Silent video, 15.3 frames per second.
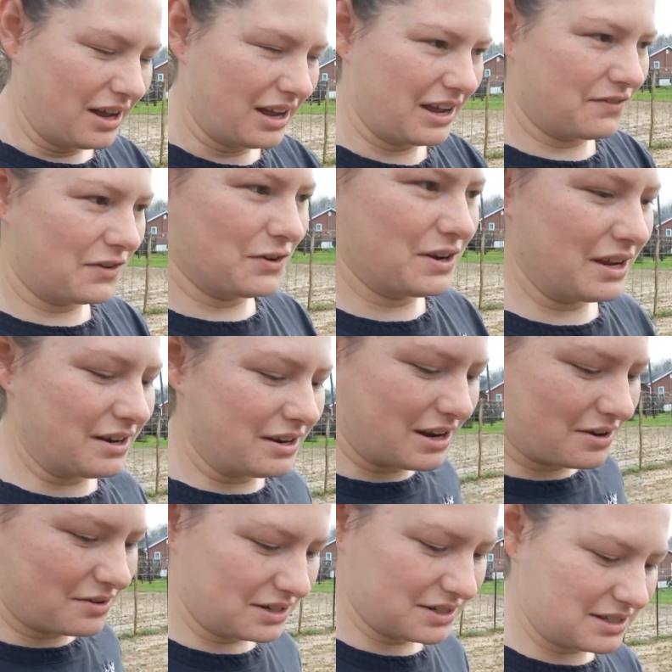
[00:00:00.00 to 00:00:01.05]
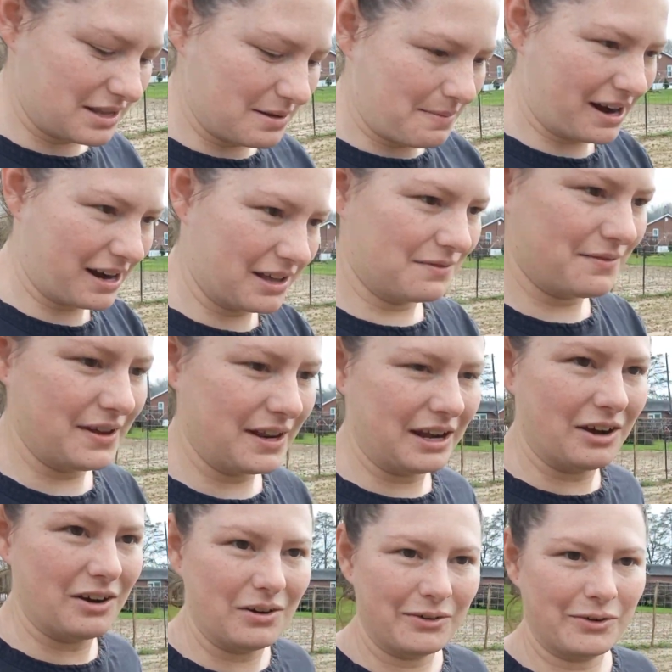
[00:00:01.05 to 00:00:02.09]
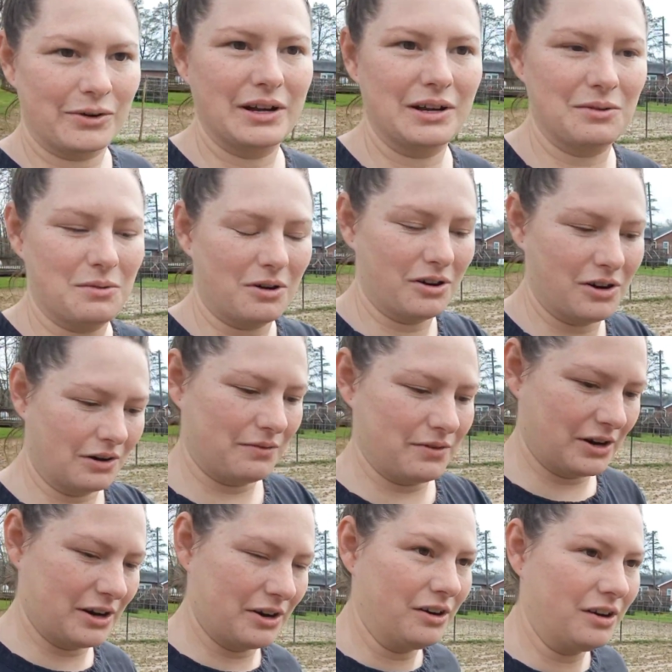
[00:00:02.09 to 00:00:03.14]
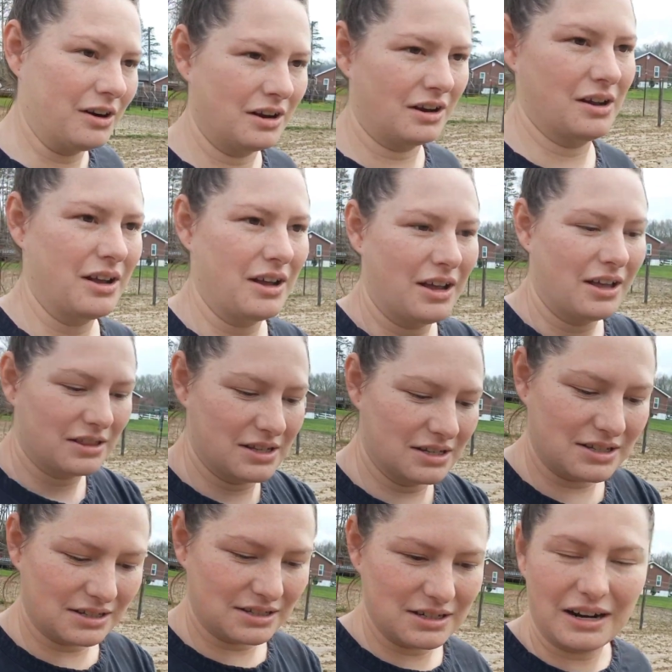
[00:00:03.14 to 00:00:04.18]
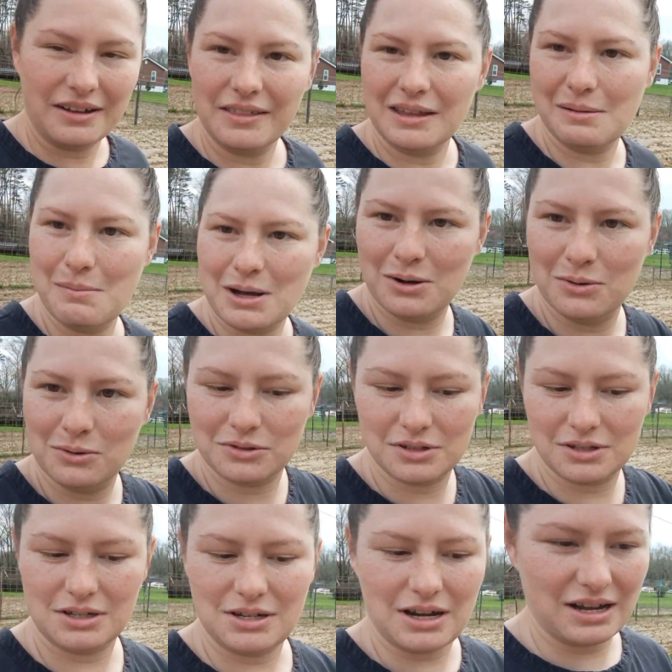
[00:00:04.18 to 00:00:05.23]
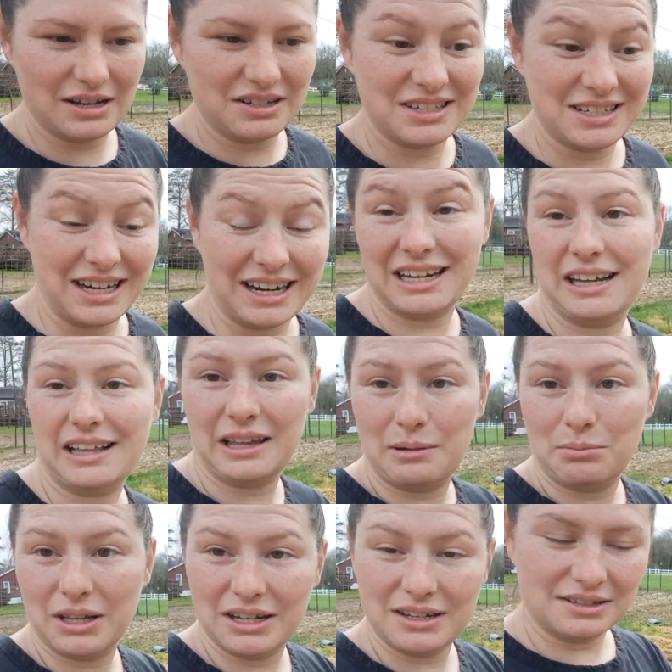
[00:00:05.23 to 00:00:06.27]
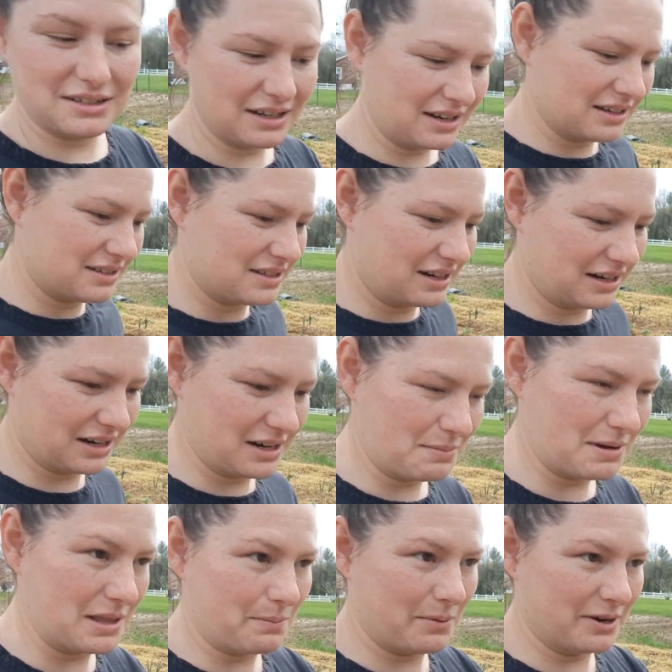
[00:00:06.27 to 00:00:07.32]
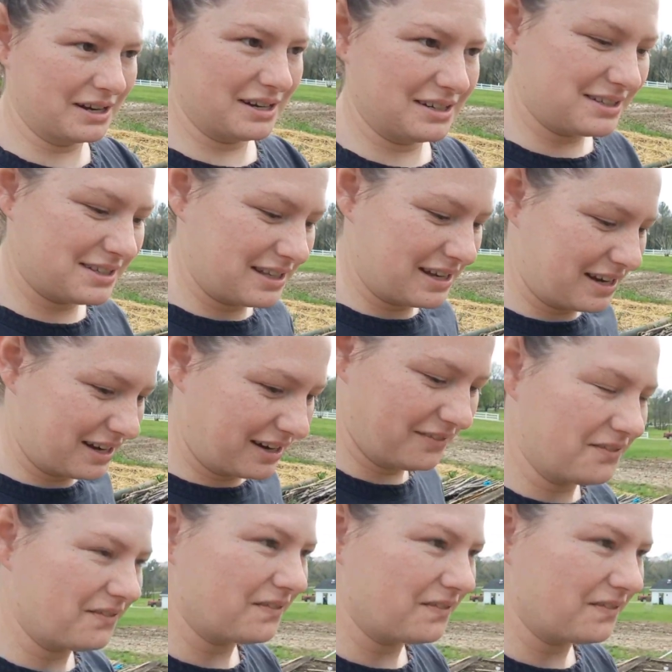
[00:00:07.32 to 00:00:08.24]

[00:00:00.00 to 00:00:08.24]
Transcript: if you didn't notice in the back of the video, I'll go ahead and walk over here. This is not the most aesthetically pleasing. It's not going to be the prettiest thing,